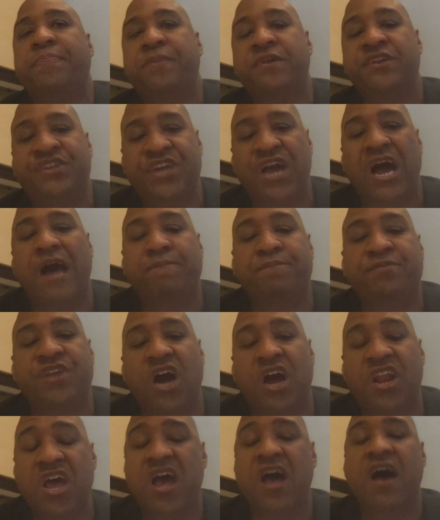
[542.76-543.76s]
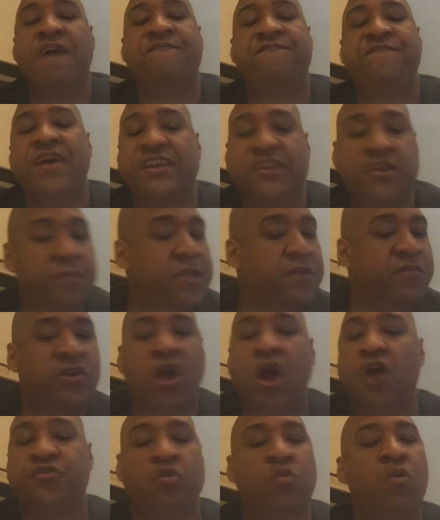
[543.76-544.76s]
the job done effectively,
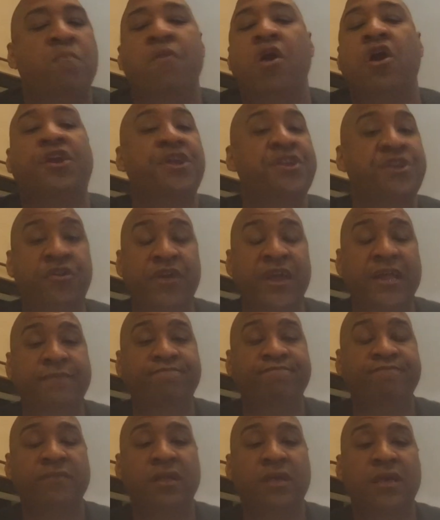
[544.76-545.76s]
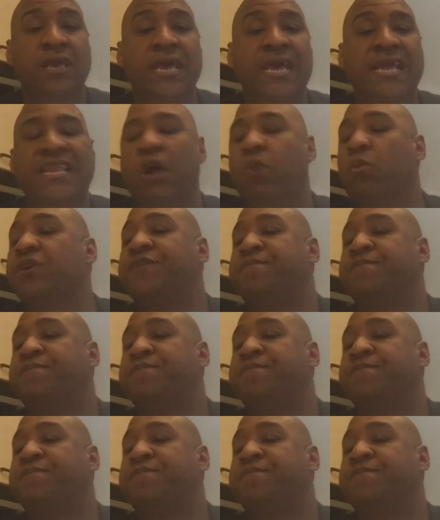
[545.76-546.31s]
regardless of what market you're in. Now, what's